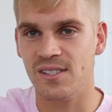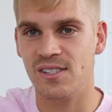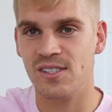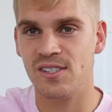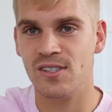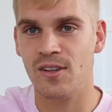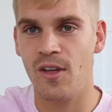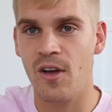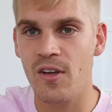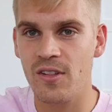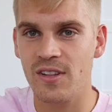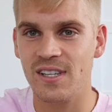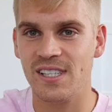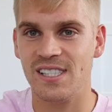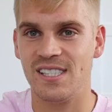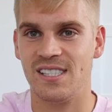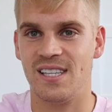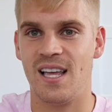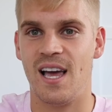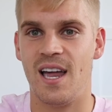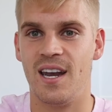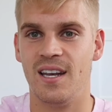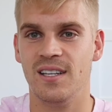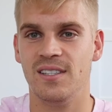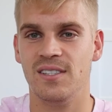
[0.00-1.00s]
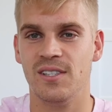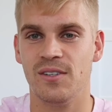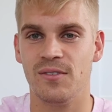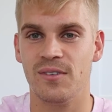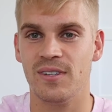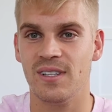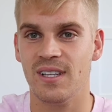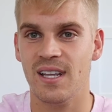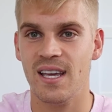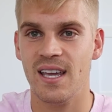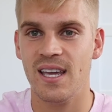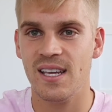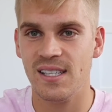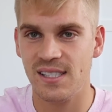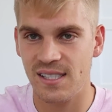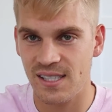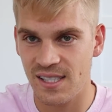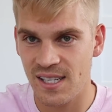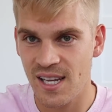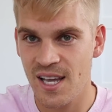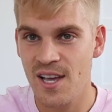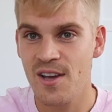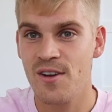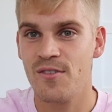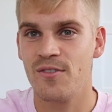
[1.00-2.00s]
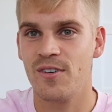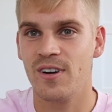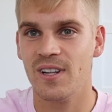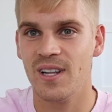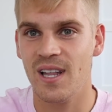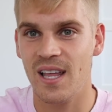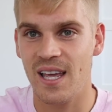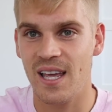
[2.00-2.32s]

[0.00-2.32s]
slowly started to release. And